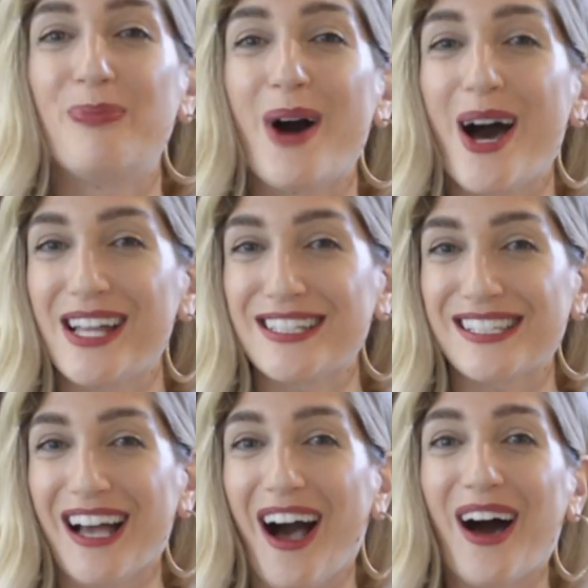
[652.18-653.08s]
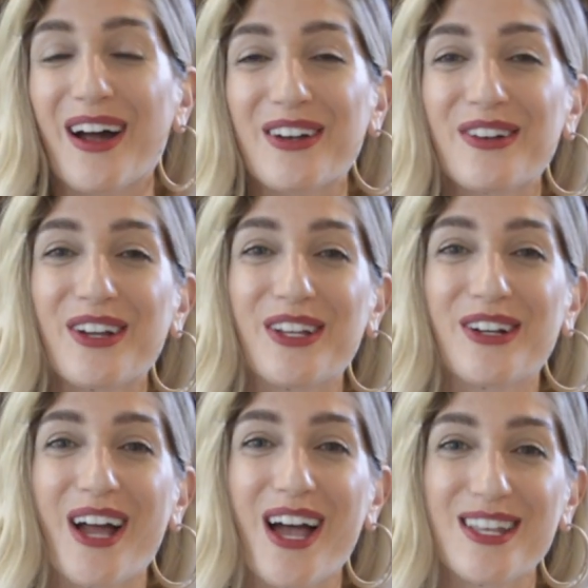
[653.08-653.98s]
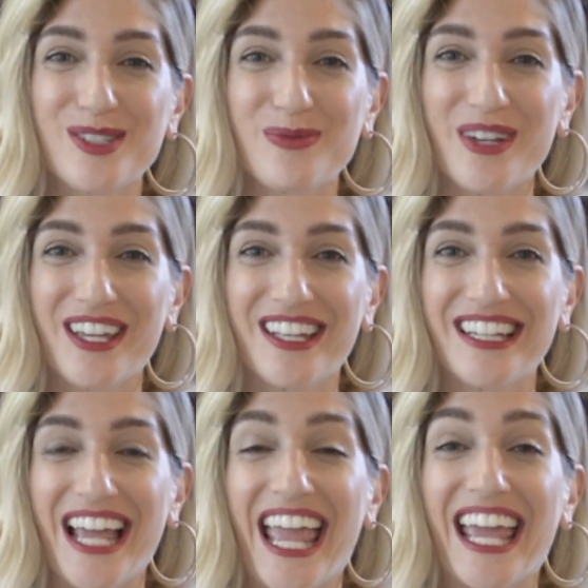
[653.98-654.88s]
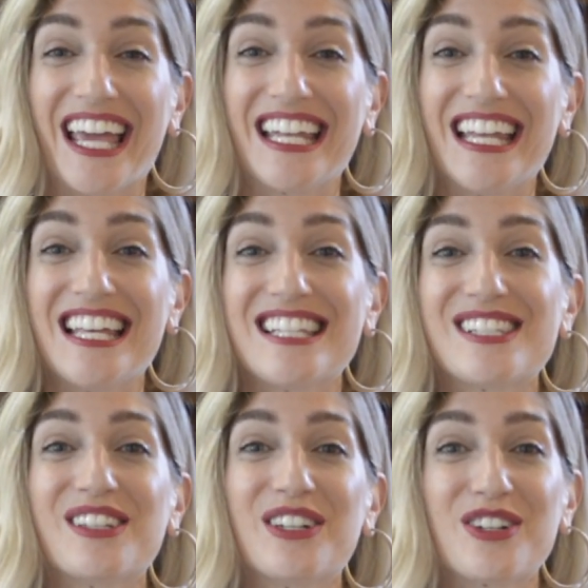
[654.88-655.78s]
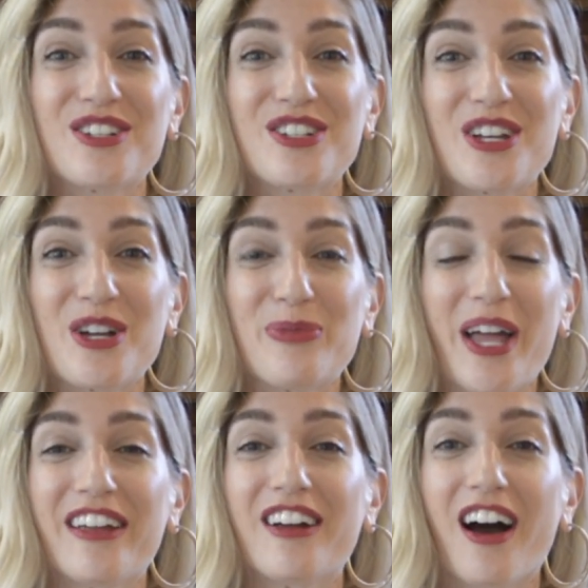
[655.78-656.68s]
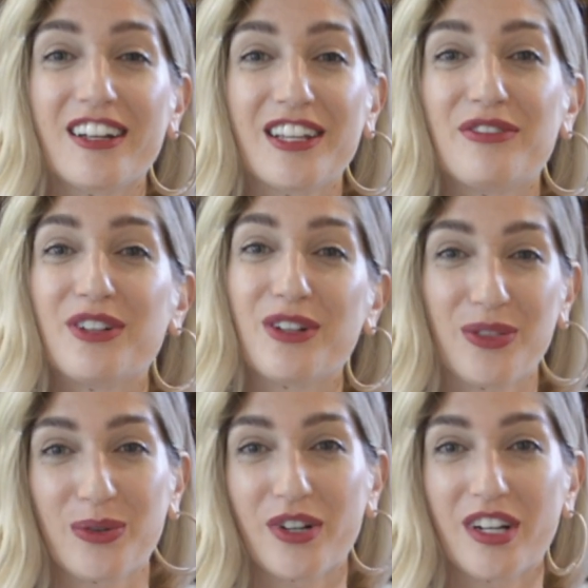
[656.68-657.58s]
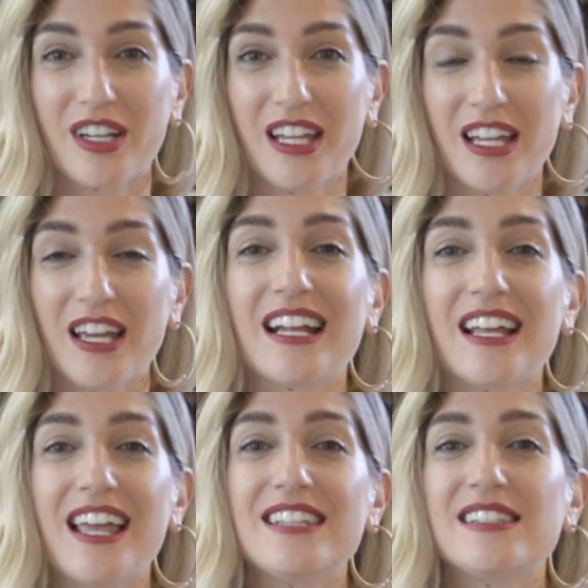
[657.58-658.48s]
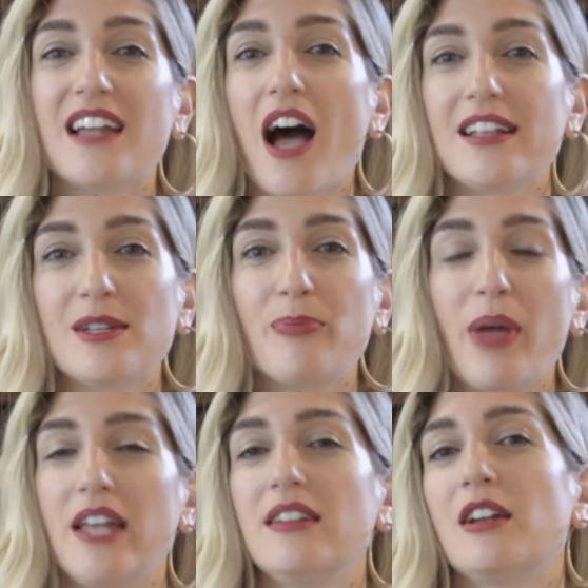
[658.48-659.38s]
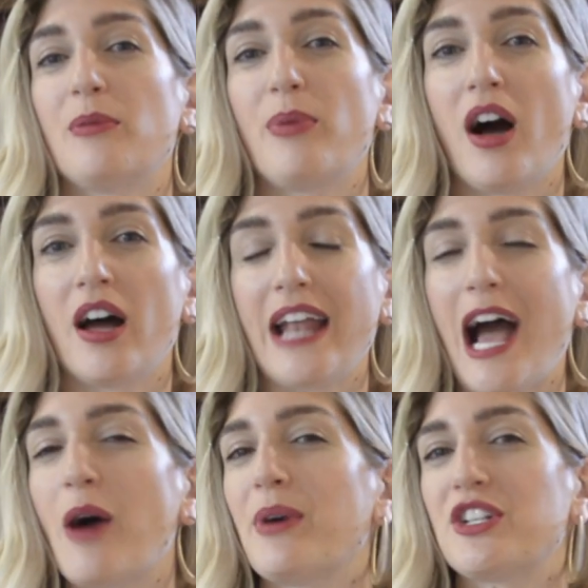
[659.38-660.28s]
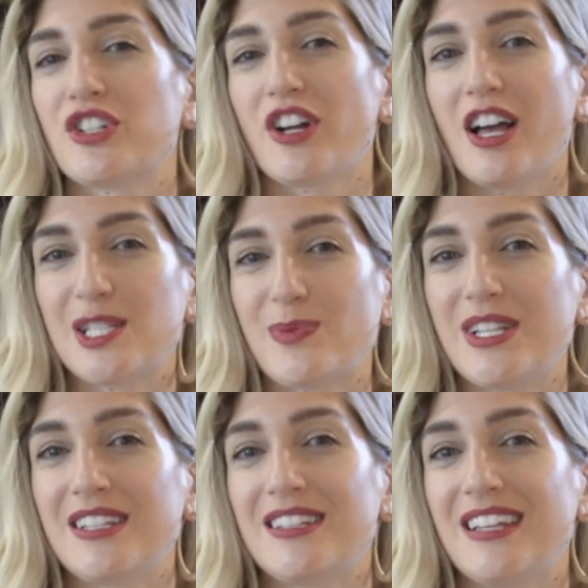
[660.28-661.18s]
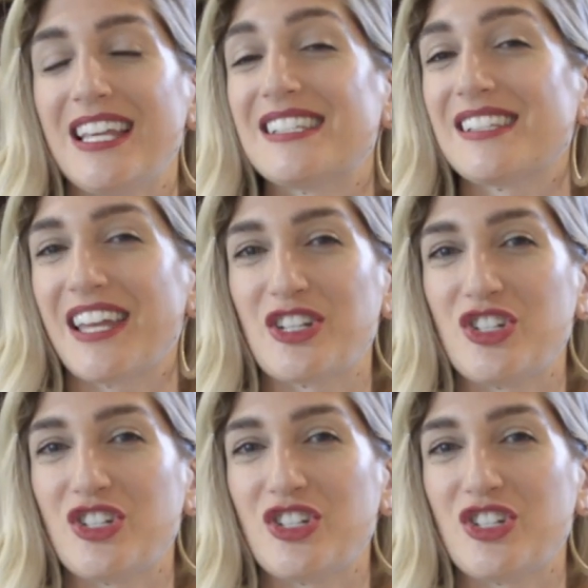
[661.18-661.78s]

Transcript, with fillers: But honoring your husband and his leadership and God-given authority is not dependent upon how much your husband is like